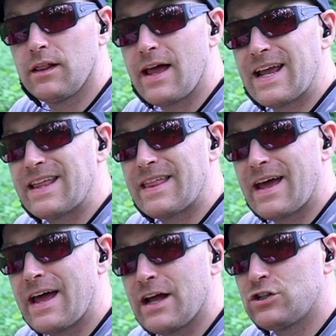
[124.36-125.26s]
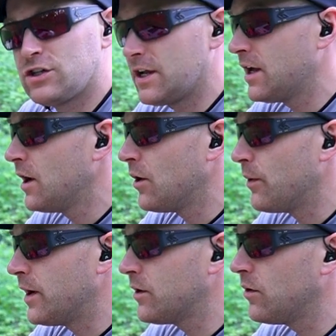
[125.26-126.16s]
like that etched
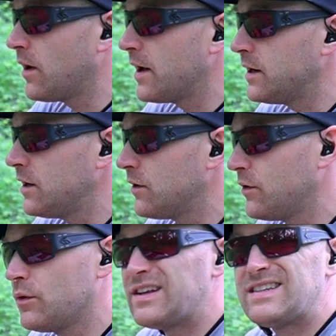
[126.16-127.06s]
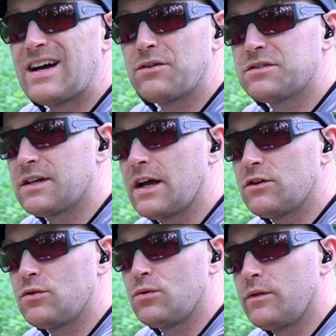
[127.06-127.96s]
reticle on here. The only
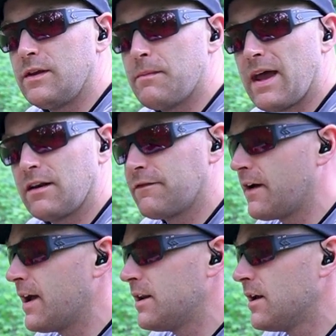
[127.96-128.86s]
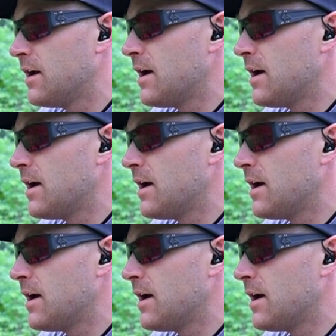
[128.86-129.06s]
downside to the magnified